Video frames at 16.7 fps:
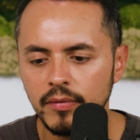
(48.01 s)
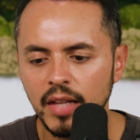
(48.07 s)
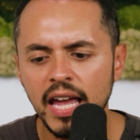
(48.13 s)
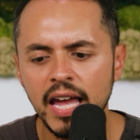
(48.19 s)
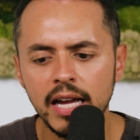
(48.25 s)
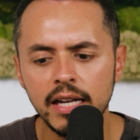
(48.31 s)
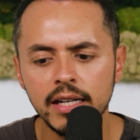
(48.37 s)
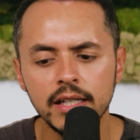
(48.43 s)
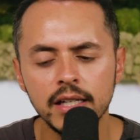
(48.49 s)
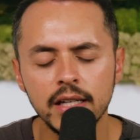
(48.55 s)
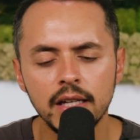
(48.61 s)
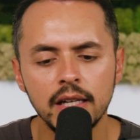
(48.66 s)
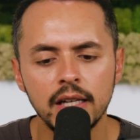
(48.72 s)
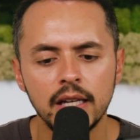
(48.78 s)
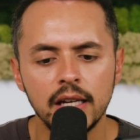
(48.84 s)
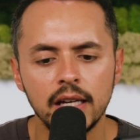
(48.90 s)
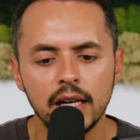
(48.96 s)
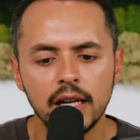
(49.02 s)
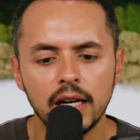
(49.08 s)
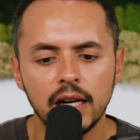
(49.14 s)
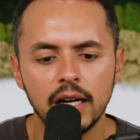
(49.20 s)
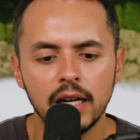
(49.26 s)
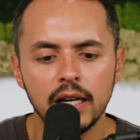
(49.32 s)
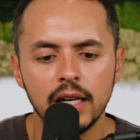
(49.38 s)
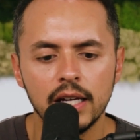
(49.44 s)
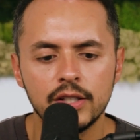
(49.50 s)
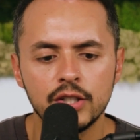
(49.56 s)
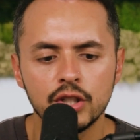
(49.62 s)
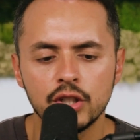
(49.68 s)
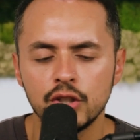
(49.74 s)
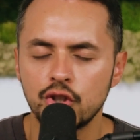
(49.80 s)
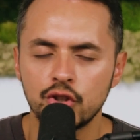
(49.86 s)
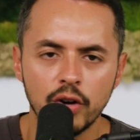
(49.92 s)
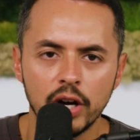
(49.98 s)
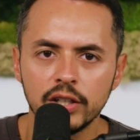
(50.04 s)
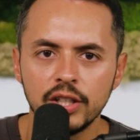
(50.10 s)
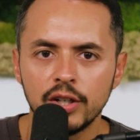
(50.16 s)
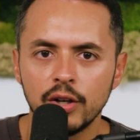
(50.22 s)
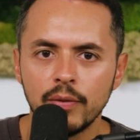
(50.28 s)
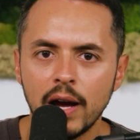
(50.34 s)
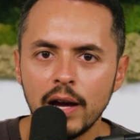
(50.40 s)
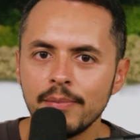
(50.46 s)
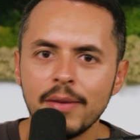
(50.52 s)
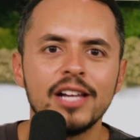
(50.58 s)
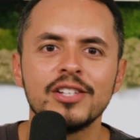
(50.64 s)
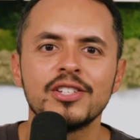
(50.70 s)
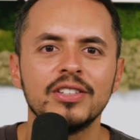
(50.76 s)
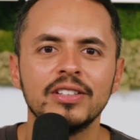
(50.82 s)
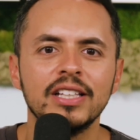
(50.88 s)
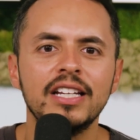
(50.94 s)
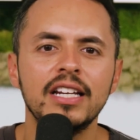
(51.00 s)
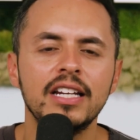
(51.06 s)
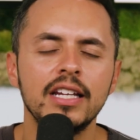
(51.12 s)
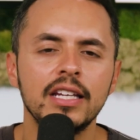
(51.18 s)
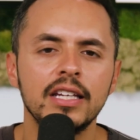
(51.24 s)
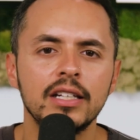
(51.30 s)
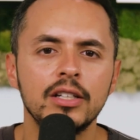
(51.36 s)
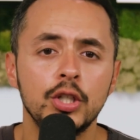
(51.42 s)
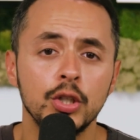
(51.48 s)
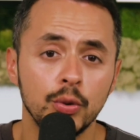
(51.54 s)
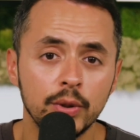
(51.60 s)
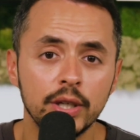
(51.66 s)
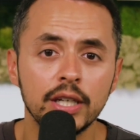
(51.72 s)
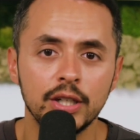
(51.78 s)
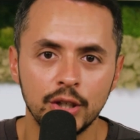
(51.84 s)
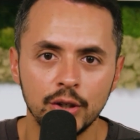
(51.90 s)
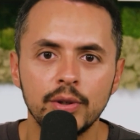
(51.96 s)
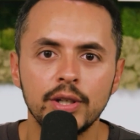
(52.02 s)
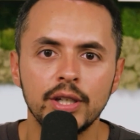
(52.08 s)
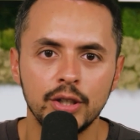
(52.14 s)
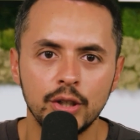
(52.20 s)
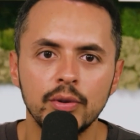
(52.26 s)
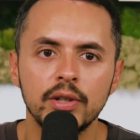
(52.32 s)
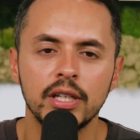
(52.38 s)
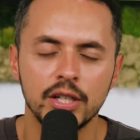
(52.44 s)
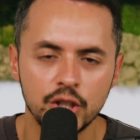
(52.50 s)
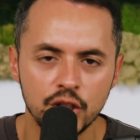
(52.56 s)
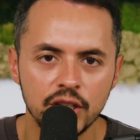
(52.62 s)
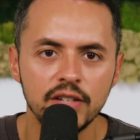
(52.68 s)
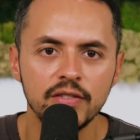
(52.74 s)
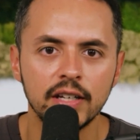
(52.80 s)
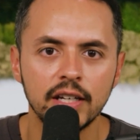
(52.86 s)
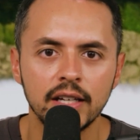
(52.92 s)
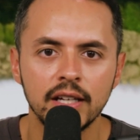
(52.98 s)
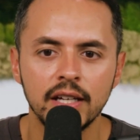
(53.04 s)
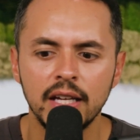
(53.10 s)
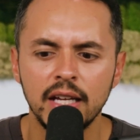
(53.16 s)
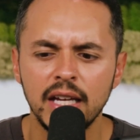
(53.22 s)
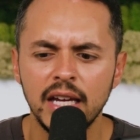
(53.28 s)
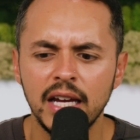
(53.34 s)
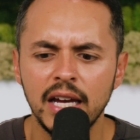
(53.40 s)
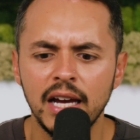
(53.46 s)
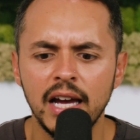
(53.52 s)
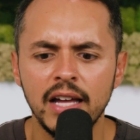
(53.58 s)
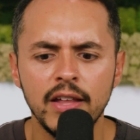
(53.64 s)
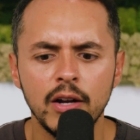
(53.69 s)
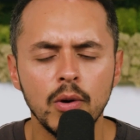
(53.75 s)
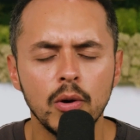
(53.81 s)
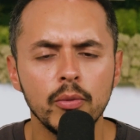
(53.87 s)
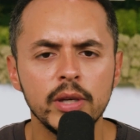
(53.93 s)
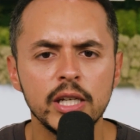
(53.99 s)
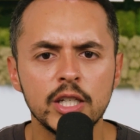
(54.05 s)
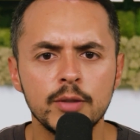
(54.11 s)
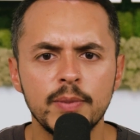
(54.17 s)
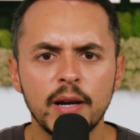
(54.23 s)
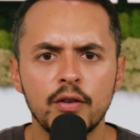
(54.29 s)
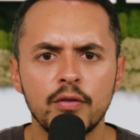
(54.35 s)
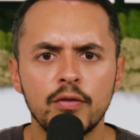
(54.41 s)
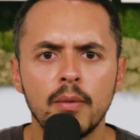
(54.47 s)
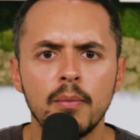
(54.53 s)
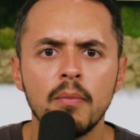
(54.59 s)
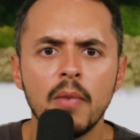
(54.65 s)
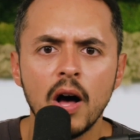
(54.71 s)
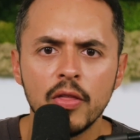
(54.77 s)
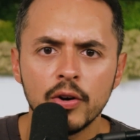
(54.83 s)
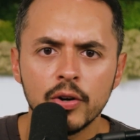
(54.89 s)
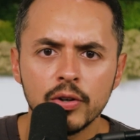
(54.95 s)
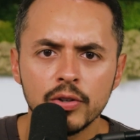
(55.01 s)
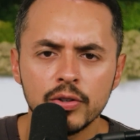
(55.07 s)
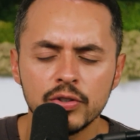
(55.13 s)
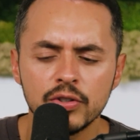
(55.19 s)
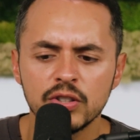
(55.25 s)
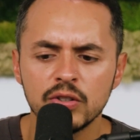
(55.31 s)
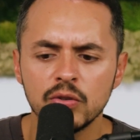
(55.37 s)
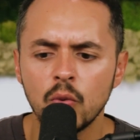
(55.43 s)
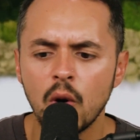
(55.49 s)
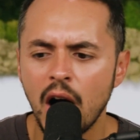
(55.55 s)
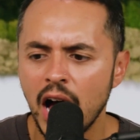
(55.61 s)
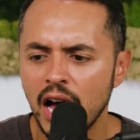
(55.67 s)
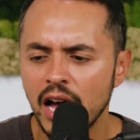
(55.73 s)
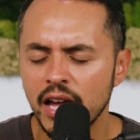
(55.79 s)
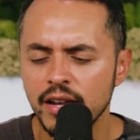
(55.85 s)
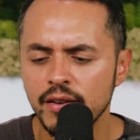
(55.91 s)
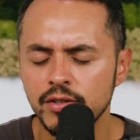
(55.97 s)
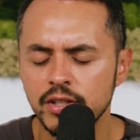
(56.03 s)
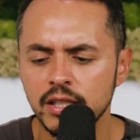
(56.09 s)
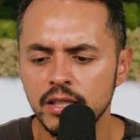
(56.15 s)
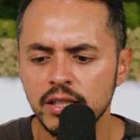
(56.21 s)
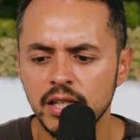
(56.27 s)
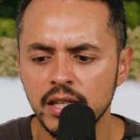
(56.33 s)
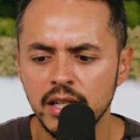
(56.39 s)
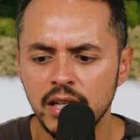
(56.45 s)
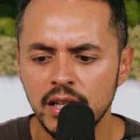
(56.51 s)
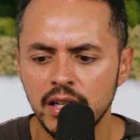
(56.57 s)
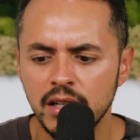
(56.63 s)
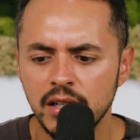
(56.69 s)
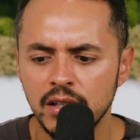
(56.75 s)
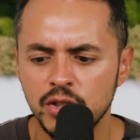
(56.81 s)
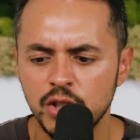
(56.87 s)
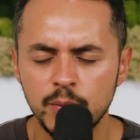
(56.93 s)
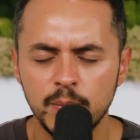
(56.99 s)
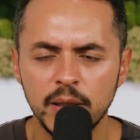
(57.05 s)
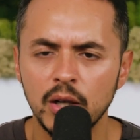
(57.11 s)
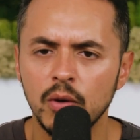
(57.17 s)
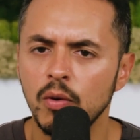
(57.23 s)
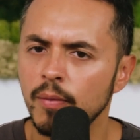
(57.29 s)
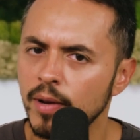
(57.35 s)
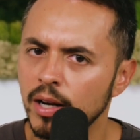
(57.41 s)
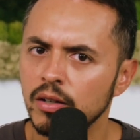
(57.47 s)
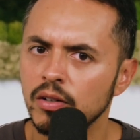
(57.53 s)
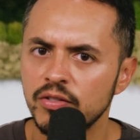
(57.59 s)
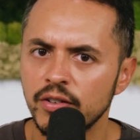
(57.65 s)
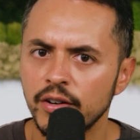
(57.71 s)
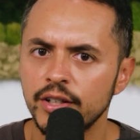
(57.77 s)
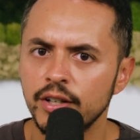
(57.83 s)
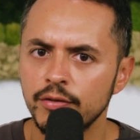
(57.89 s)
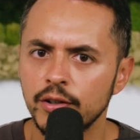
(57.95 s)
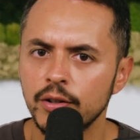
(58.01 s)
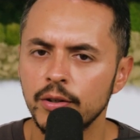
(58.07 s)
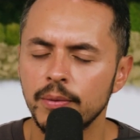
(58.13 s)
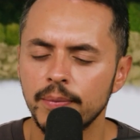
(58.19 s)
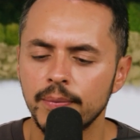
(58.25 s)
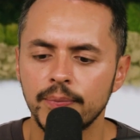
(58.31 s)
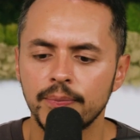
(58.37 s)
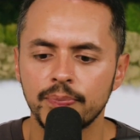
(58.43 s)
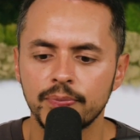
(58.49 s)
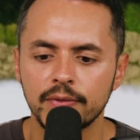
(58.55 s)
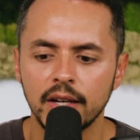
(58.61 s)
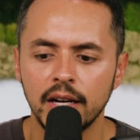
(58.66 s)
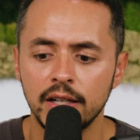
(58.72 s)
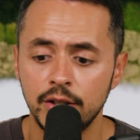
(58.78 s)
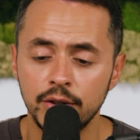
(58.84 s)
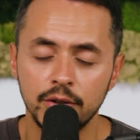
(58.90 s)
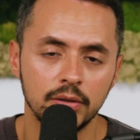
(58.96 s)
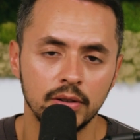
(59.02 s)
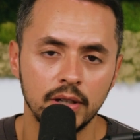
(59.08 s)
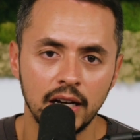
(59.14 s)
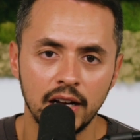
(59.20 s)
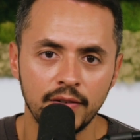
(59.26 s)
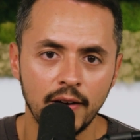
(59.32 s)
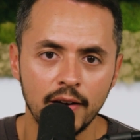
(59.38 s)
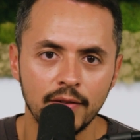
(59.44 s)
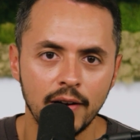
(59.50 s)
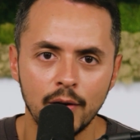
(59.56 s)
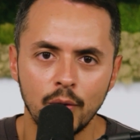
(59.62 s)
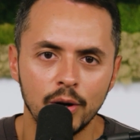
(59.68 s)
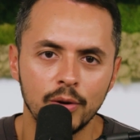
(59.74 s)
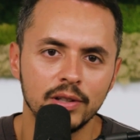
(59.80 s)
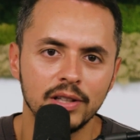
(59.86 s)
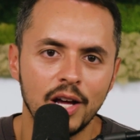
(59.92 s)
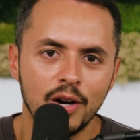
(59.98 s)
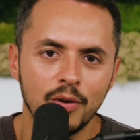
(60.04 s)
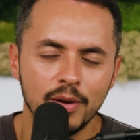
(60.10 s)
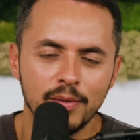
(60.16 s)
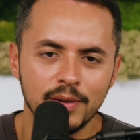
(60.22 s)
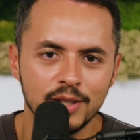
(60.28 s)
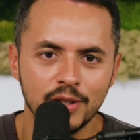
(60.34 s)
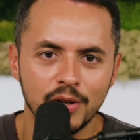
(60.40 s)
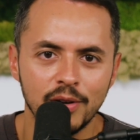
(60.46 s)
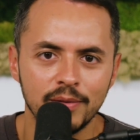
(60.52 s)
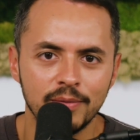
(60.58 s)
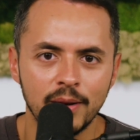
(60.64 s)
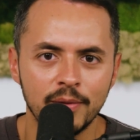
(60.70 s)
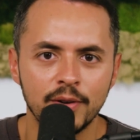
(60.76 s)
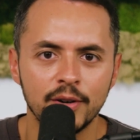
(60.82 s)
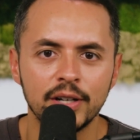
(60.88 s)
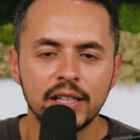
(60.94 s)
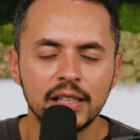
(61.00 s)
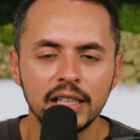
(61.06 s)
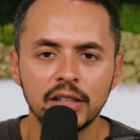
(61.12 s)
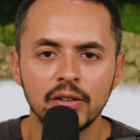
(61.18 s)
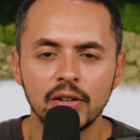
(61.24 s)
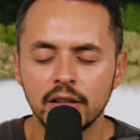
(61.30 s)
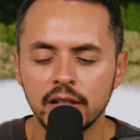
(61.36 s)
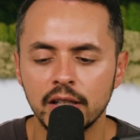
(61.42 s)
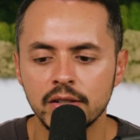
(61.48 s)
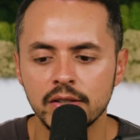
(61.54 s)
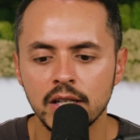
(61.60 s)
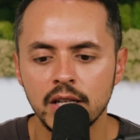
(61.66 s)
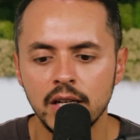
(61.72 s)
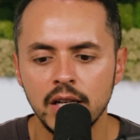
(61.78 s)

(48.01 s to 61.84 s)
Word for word: and uh, it's constructed around masculinity and doing and doing and doing and achieving. And then what we expect from mothers and wives and just being a woman, I know is very difficult. I do, and I've have I work with a lot of women, so i I'm very clear on this.